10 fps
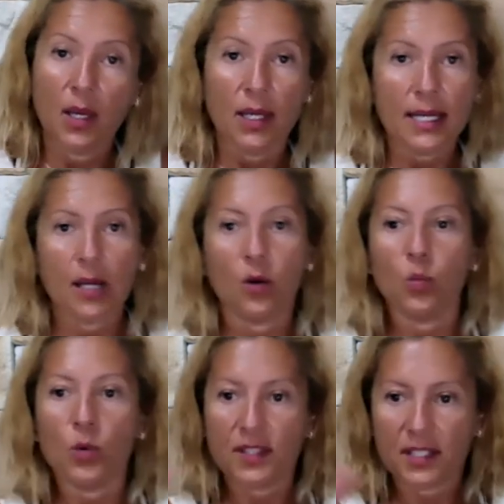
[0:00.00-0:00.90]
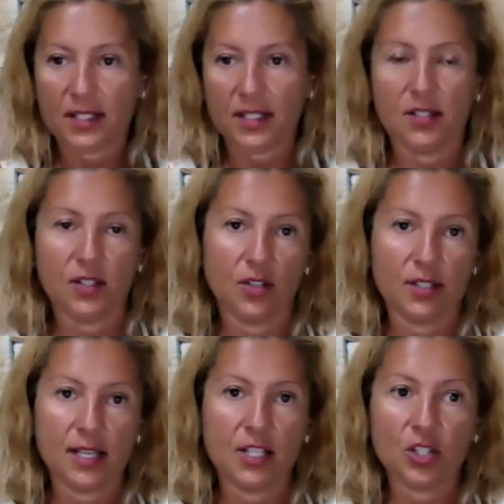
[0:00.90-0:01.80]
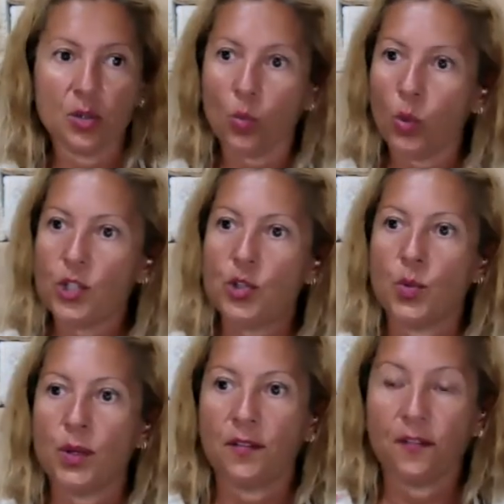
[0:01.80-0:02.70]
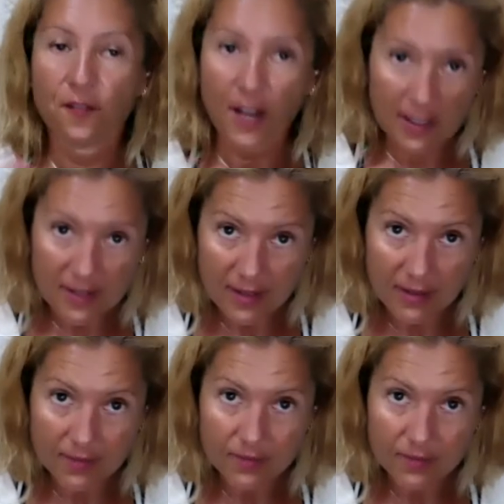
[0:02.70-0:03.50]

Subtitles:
Now, with desensitization, we do it faster,